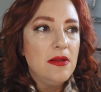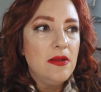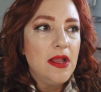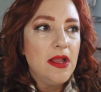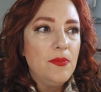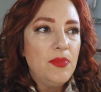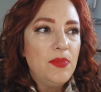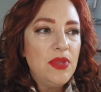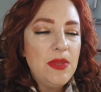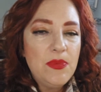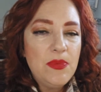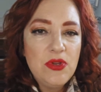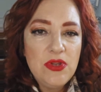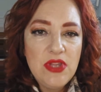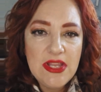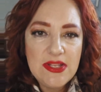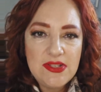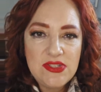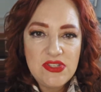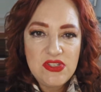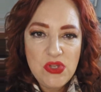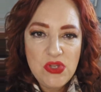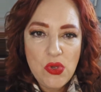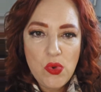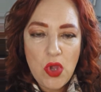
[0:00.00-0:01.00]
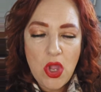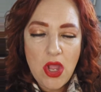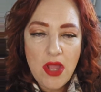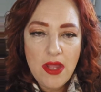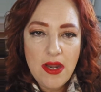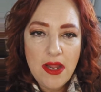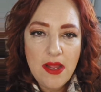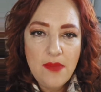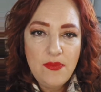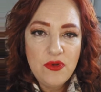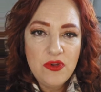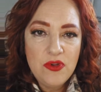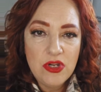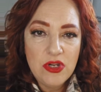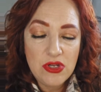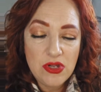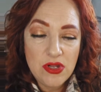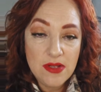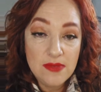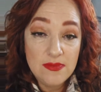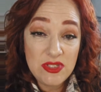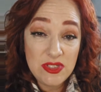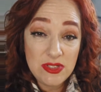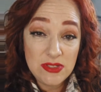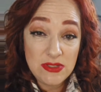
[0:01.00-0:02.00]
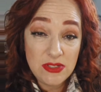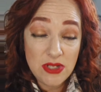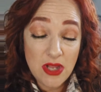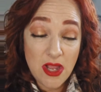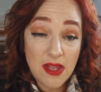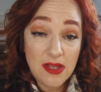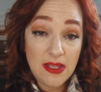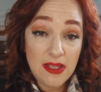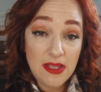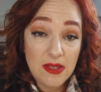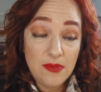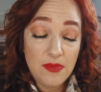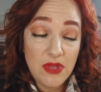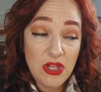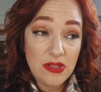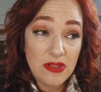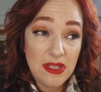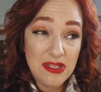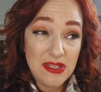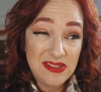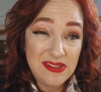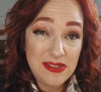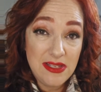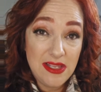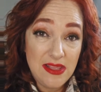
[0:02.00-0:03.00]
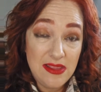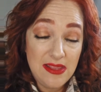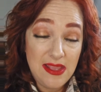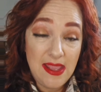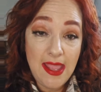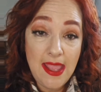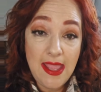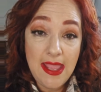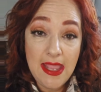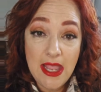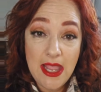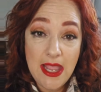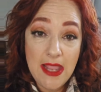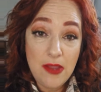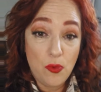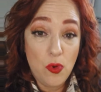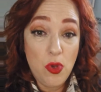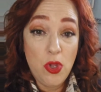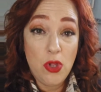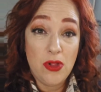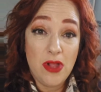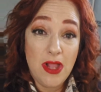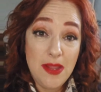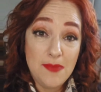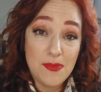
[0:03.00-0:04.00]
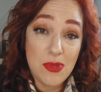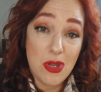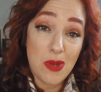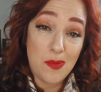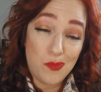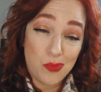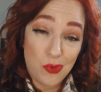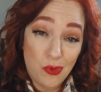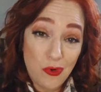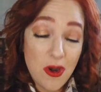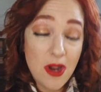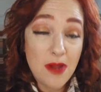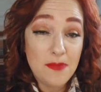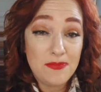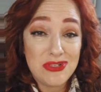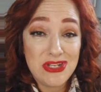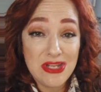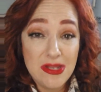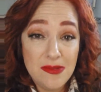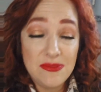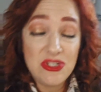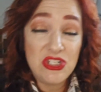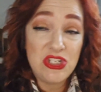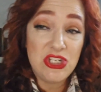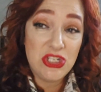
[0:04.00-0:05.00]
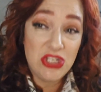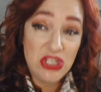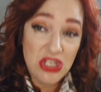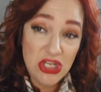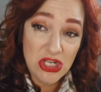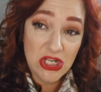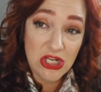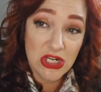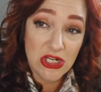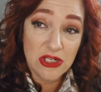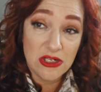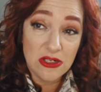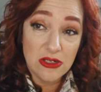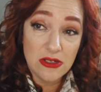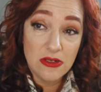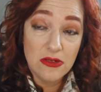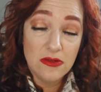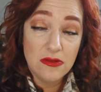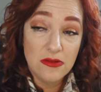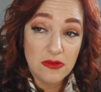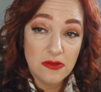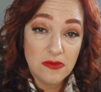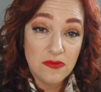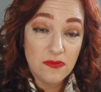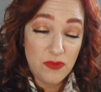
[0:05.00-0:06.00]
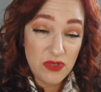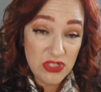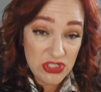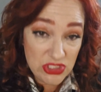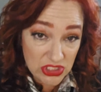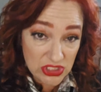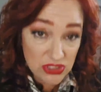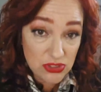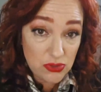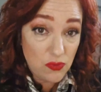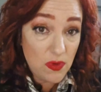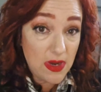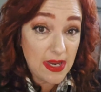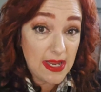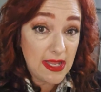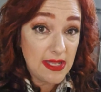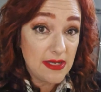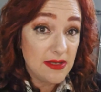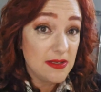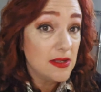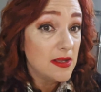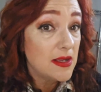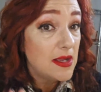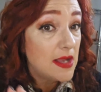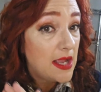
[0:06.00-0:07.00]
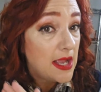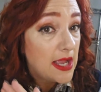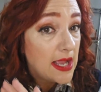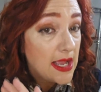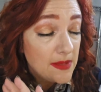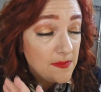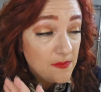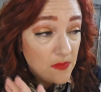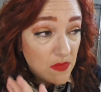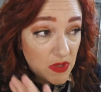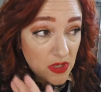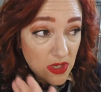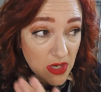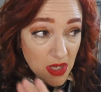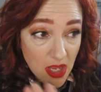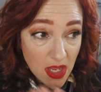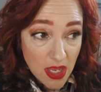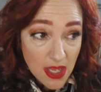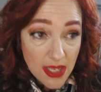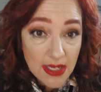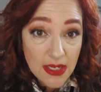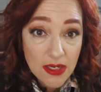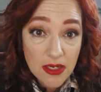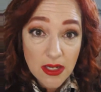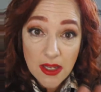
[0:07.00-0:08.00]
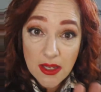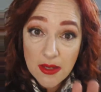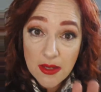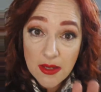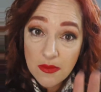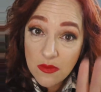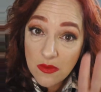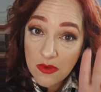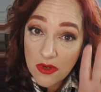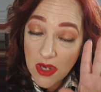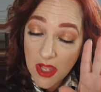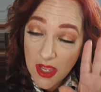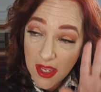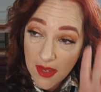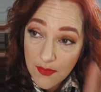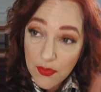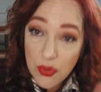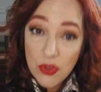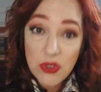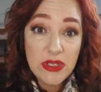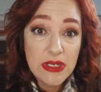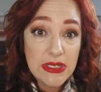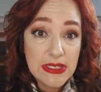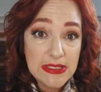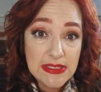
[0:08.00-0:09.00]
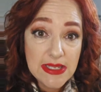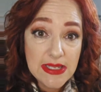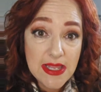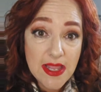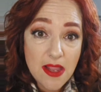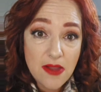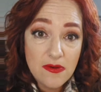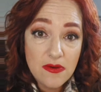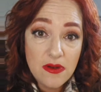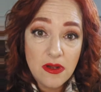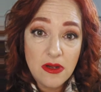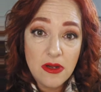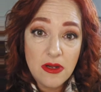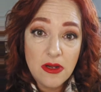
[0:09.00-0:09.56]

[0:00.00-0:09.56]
People get so caught up when it comes to talking about, like, say, the AI. Well, I'm a prompt engineer, which is great. I'm not putting it down.